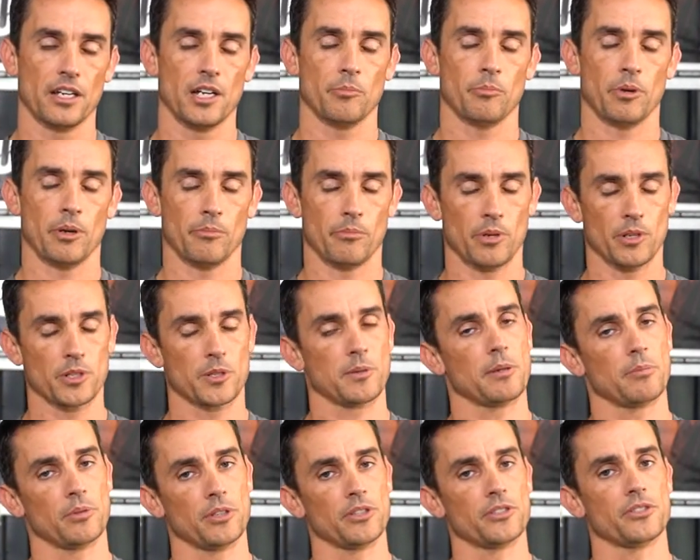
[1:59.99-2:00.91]
But most
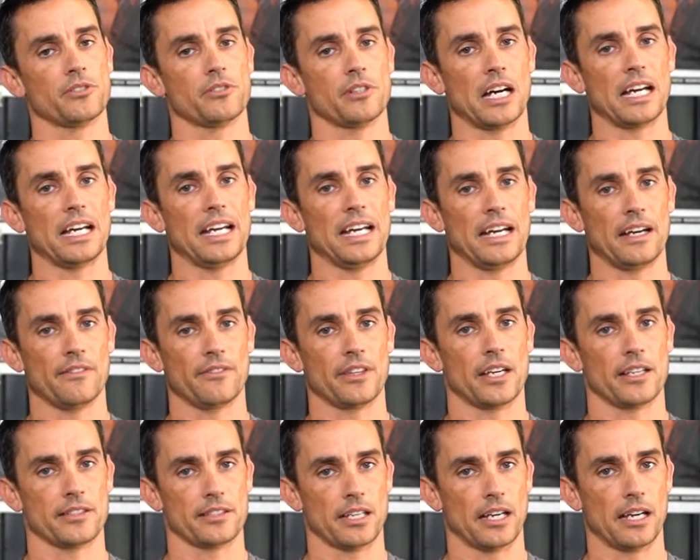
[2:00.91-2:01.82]
people do not have
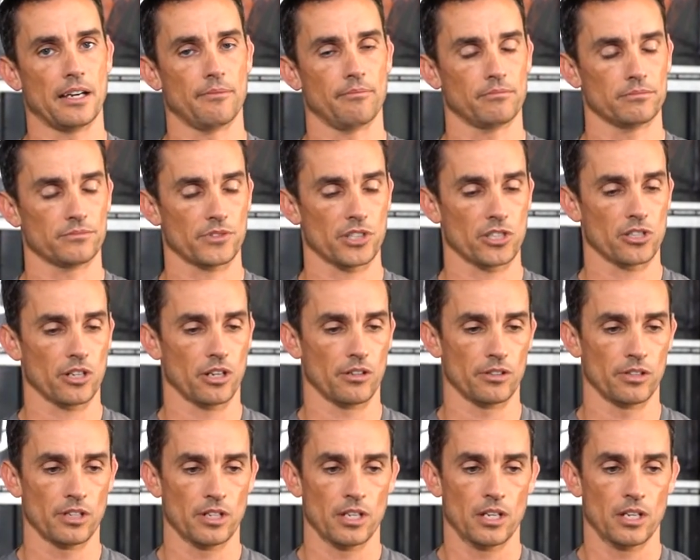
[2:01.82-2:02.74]
that time.
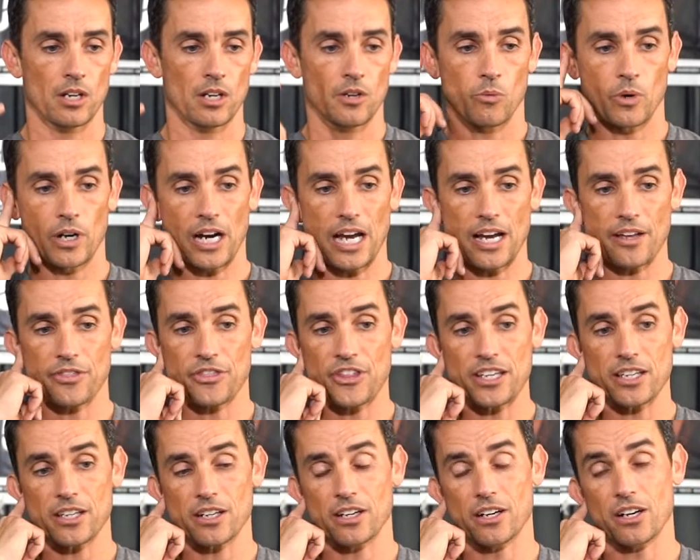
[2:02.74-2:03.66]
So when I
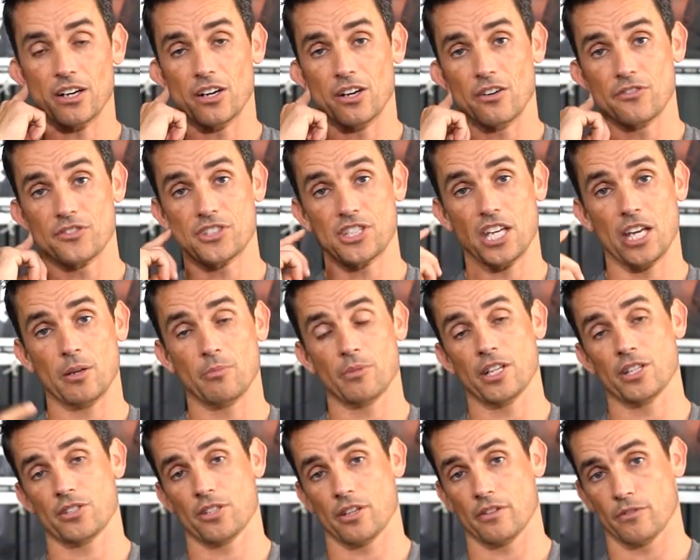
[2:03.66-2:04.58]
think of 10
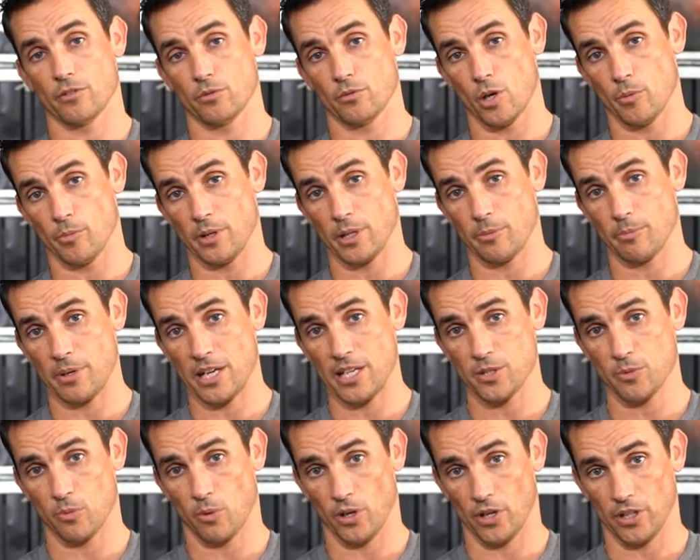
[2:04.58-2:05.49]
minutes of aerobic
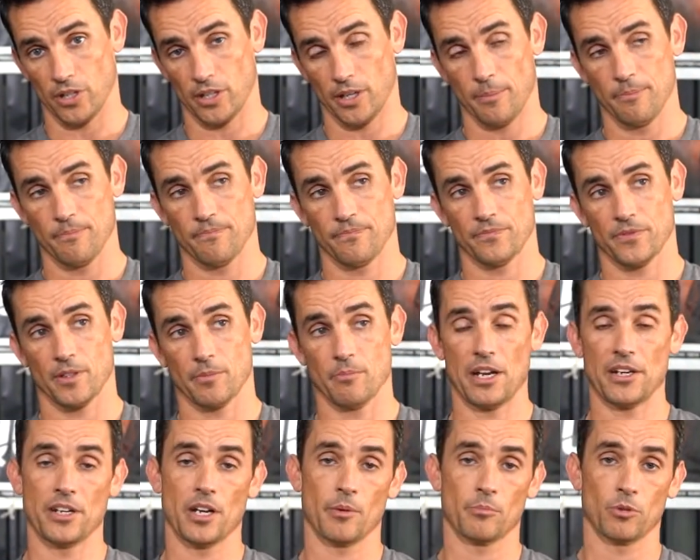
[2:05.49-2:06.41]
base work, my
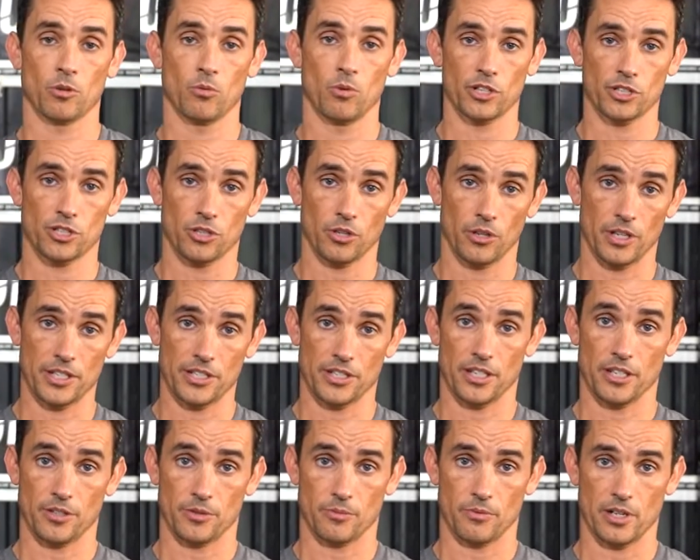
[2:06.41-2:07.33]
number one choice
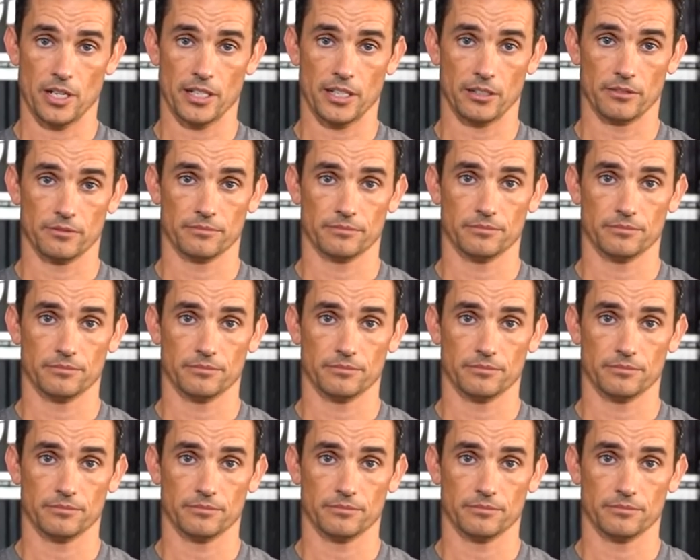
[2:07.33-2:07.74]
is running.